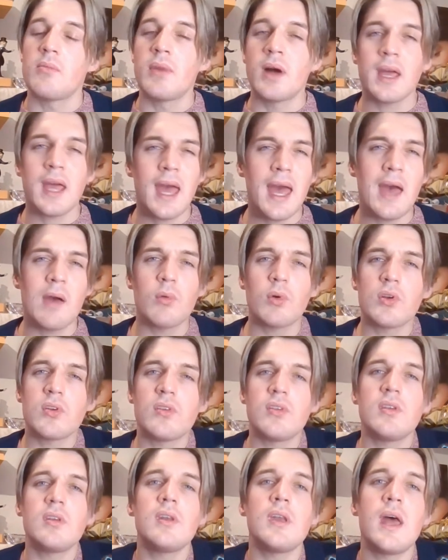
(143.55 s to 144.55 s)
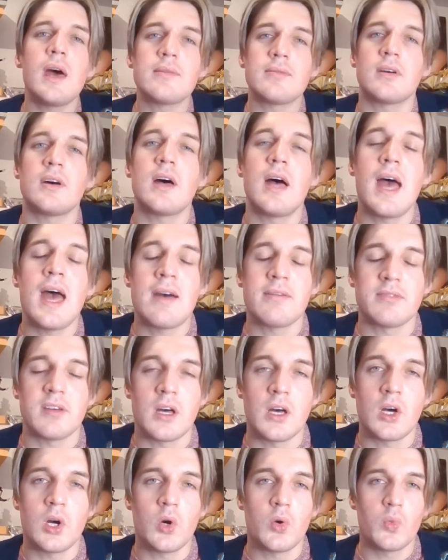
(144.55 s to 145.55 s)
my hair would never
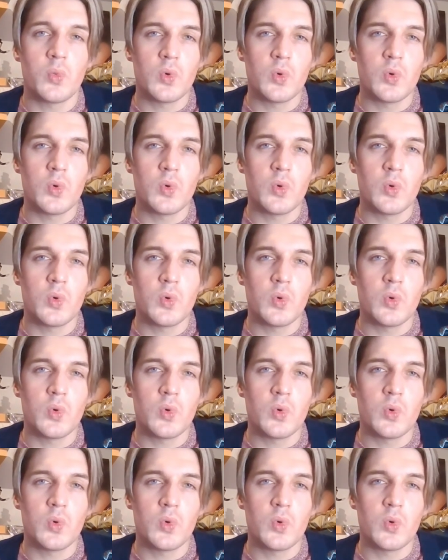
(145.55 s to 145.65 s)
ever